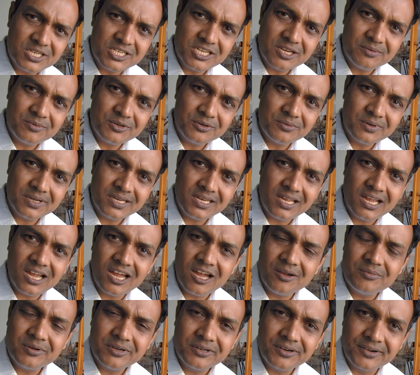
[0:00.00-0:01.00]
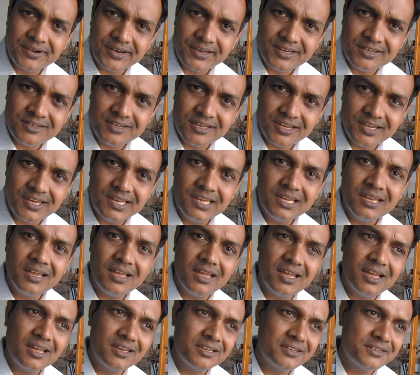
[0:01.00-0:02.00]
much everyone. Have a great day
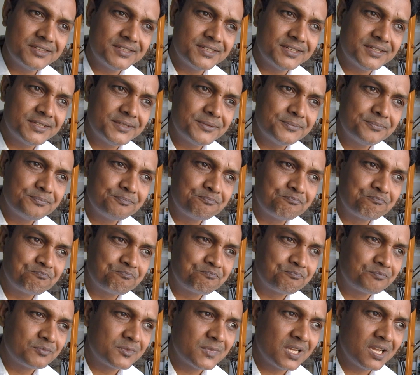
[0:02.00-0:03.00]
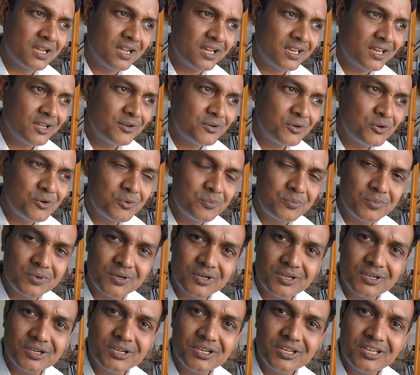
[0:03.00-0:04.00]
and um, and I
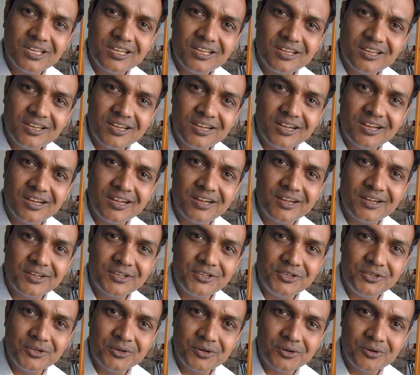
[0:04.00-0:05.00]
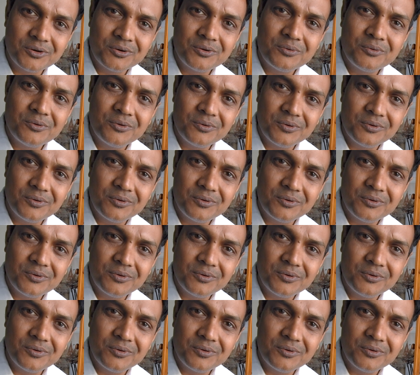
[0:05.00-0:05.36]
hope your